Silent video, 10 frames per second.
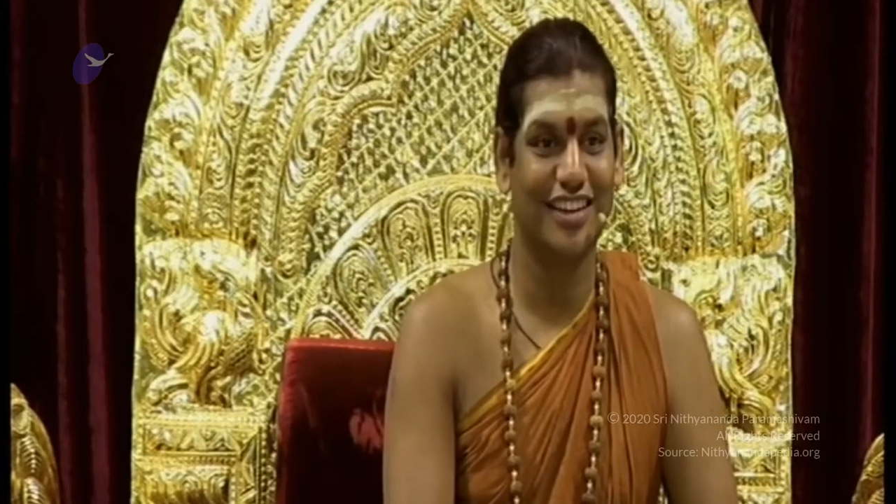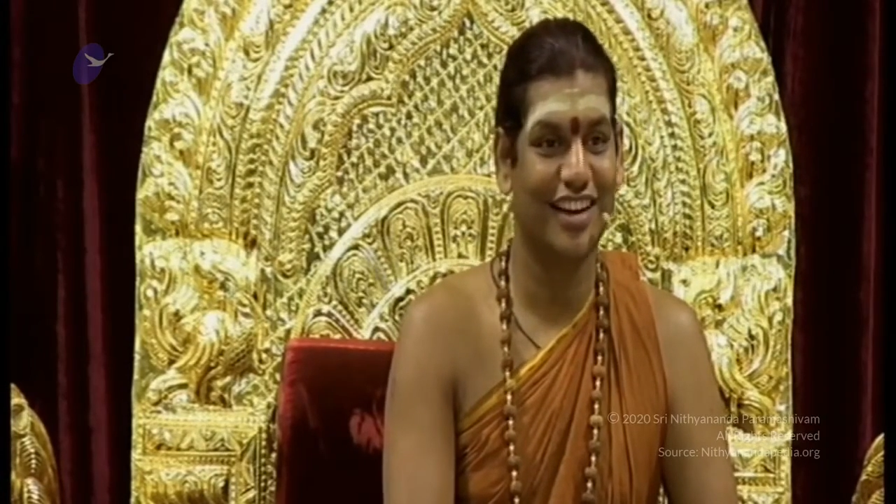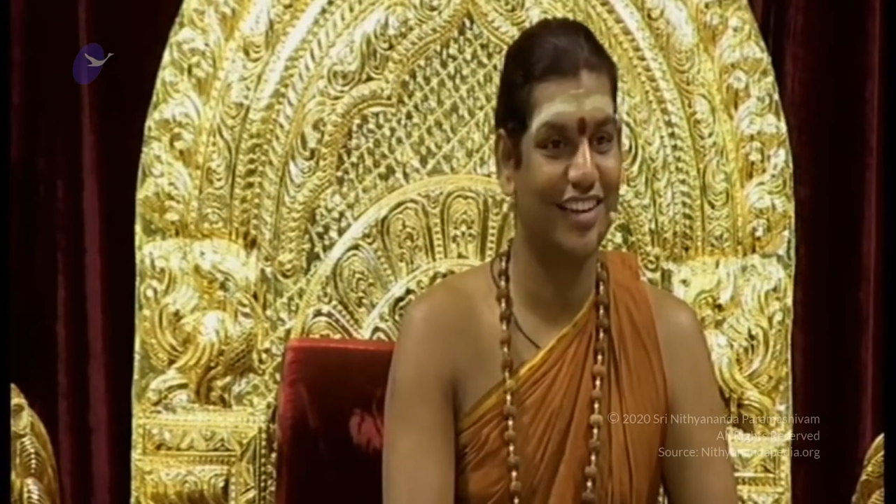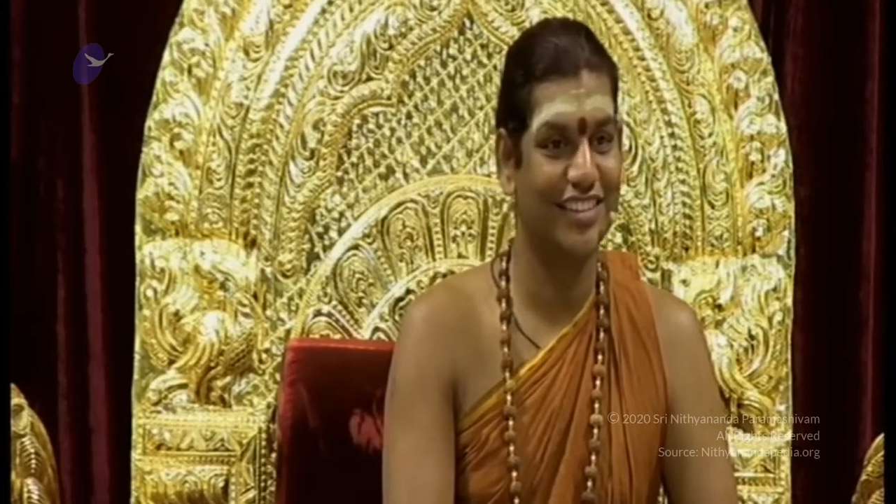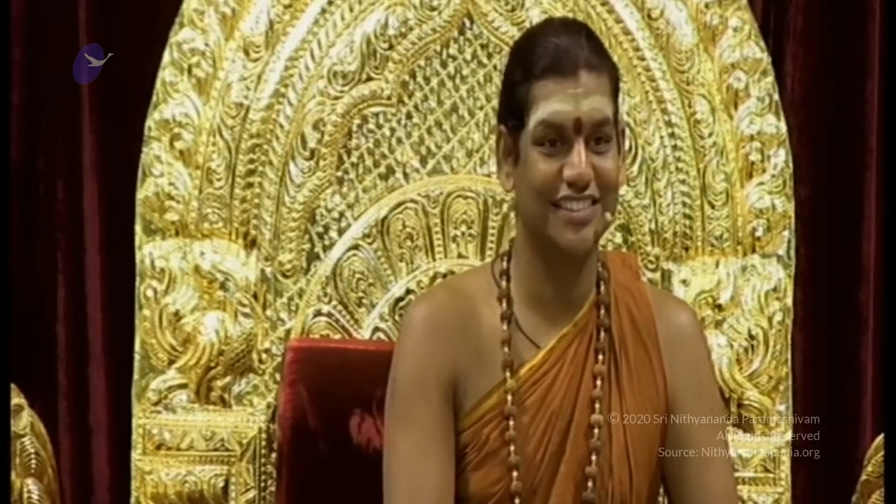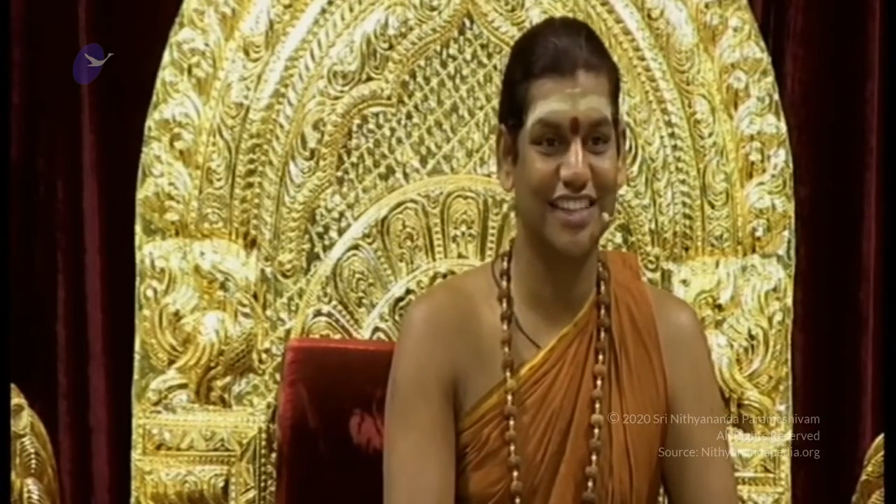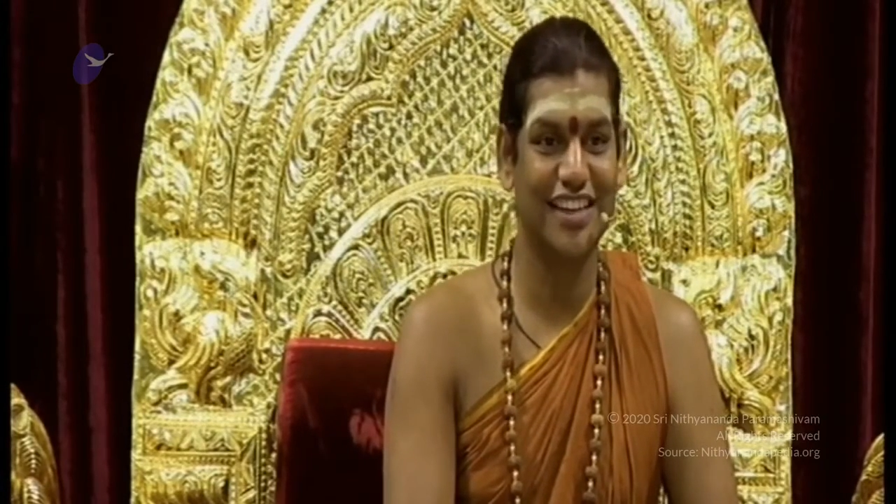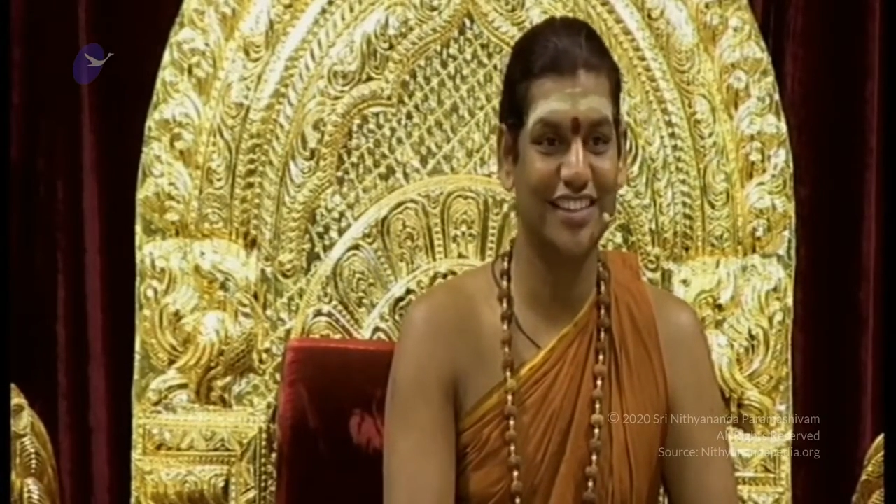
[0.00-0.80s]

Understand?